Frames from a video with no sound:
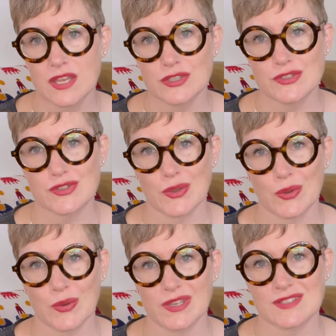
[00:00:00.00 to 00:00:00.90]

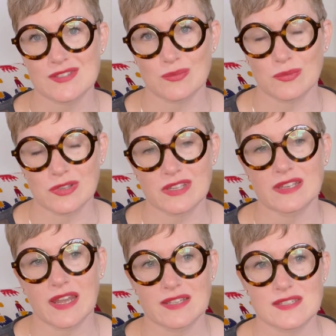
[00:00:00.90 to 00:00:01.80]
So it's really
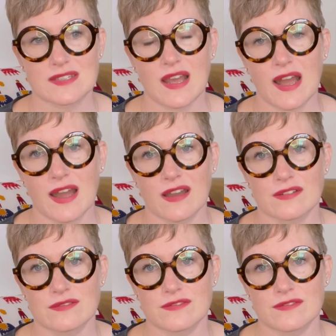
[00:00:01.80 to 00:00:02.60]
nice to have